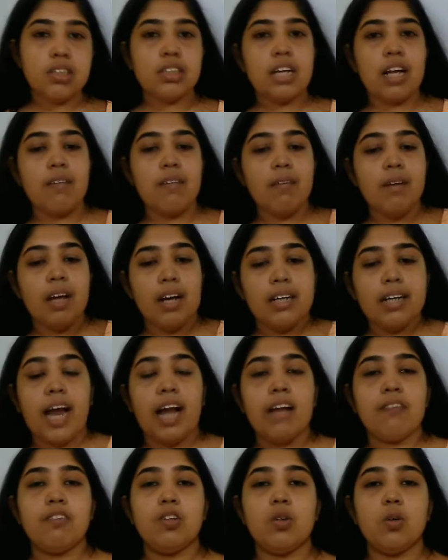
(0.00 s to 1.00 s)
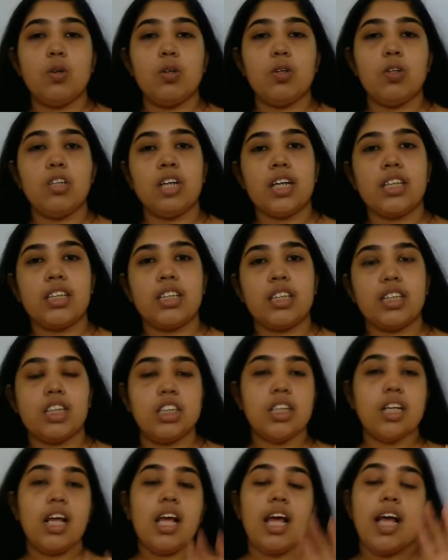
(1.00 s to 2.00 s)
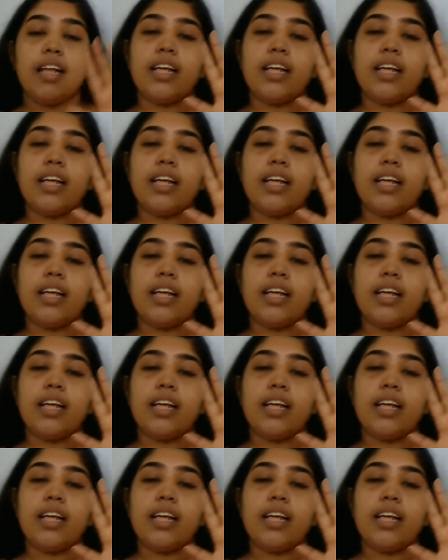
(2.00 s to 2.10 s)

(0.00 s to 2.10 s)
itself, that will go to the next generation.